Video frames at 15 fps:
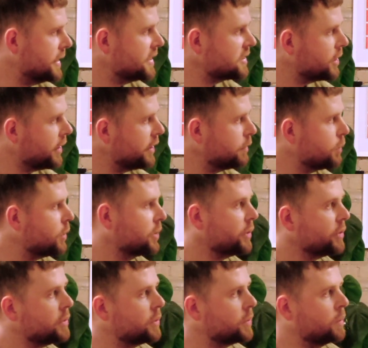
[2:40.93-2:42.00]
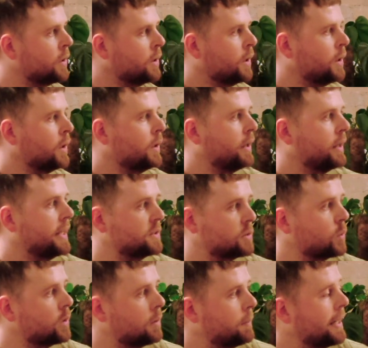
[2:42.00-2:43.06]
It's kind of what Google is
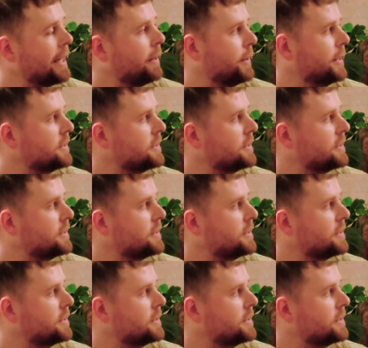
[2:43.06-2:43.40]
all about.